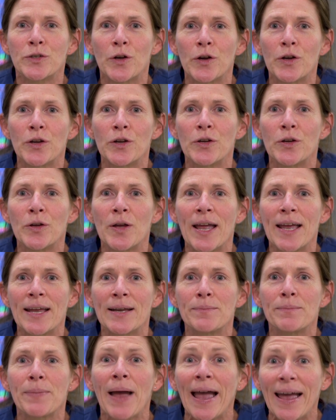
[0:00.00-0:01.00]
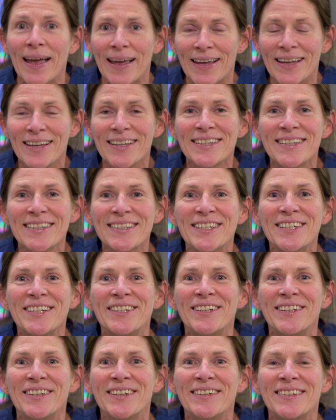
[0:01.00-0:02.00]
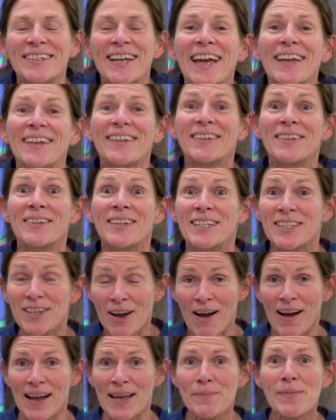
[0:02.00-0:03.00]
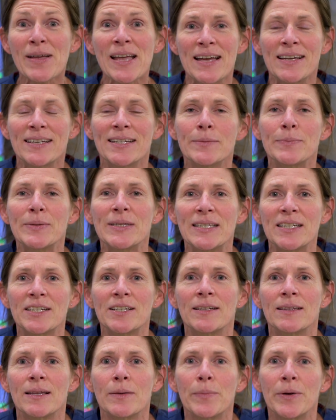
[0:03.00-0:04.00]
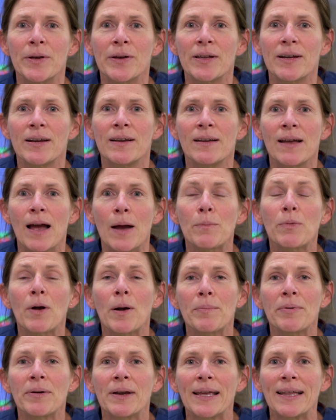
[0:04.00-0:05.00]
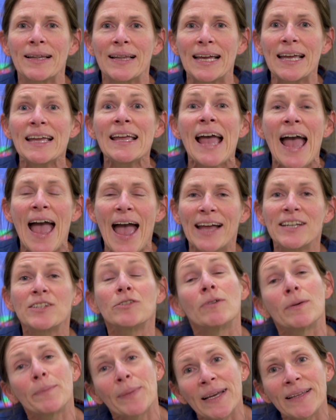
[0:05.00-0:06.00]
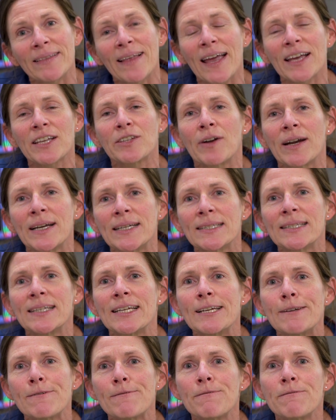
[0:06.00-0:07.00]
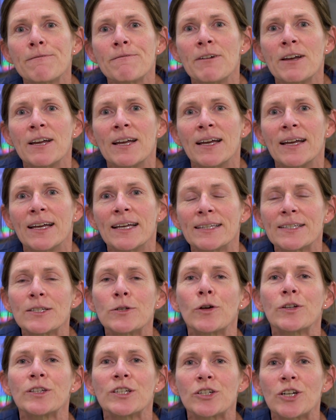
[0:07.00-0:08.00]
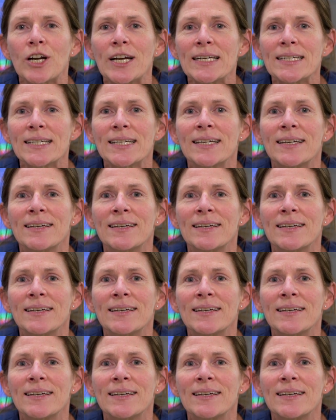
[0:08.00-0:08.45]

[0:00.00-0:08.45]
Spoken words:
So it pays to take the time to position the bird appropriately and to repeat the x-rays if it's not straight.